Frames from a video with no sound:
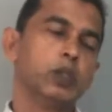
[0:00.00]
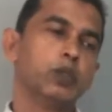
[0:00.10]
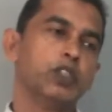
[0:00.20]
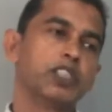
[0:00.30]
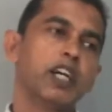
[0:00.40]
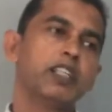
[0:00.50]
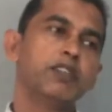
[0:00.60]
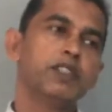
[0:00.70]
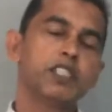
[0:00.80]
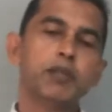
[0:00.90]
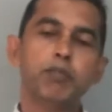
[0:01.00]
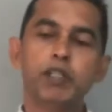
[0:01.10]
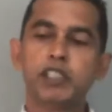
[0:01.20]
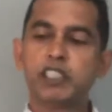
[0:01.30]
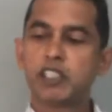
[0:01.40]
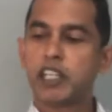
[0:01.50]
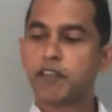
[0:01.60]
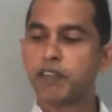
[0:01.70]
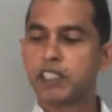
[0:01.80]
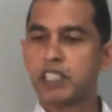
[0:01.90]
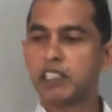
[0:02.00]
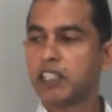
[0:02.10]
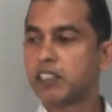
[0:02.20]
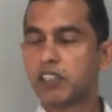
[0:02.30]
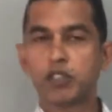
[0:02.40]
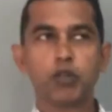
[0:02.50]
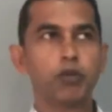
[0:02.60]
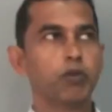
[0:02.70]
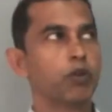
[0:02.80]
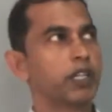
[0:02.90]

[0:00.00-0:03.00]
So we started with simple things like fixing things at home.